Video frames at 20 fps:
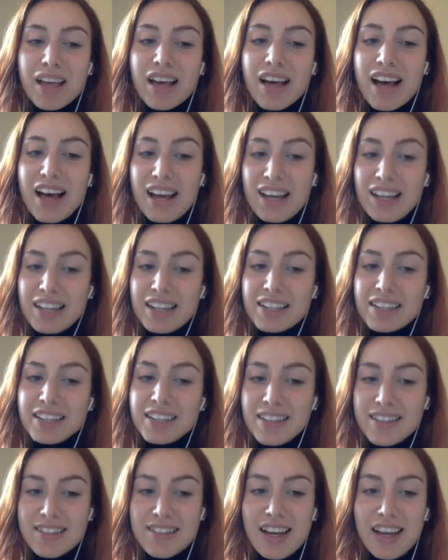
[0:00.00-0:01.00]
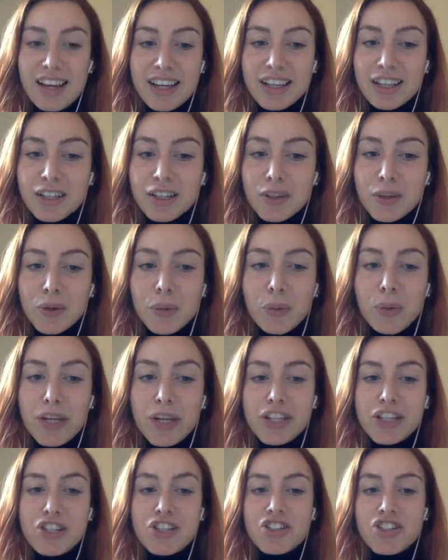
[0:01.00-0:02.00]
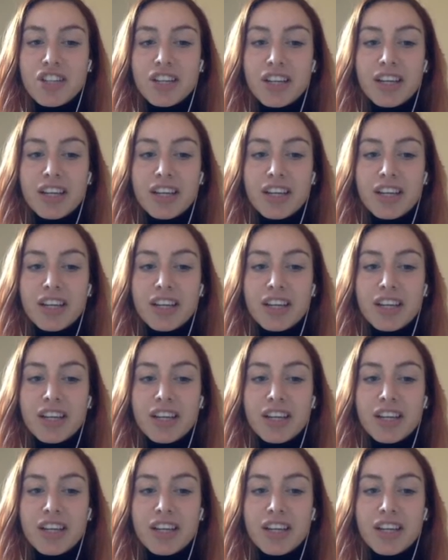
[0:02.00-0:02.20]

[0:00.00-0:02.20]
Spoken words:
island design, which